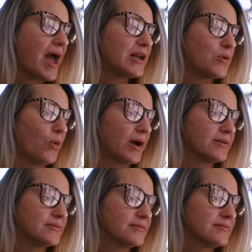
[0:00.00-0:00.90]

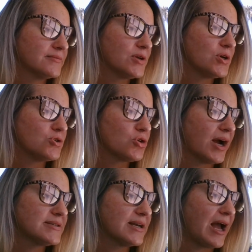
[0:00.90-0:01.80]
anyone who
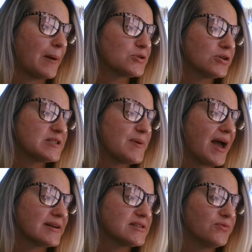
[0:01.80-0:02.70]
tries to capture us,
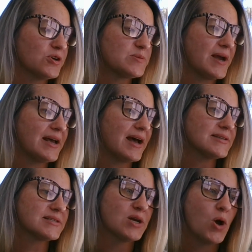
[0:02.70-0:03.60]
Max?" the first man
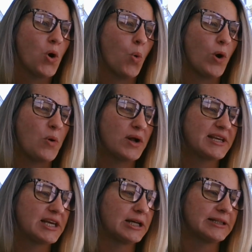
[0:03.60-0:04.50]
asked. "We would
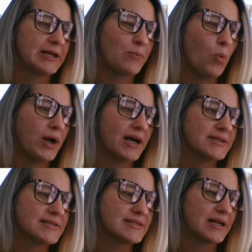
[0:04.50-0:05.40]
kill him. What
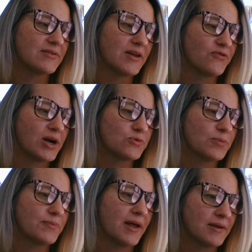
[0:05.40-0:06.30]
else?" said
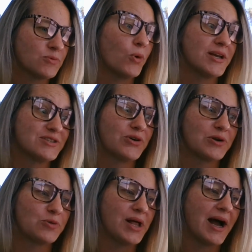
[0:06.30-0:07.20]
what his friend
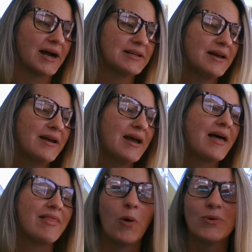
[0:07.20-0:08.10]
replied.
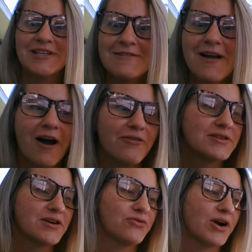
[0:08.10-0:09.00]
That was enough
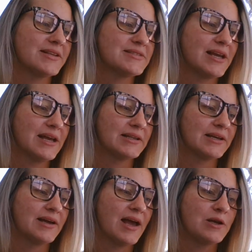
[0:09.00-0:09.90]
to frighten
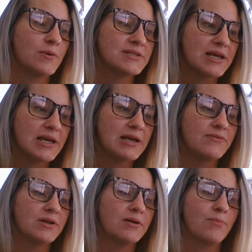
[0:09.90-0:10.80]
Stanley, and he was
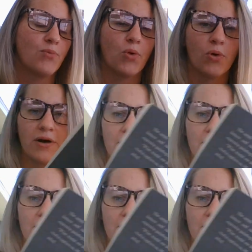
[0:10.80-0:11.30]
even more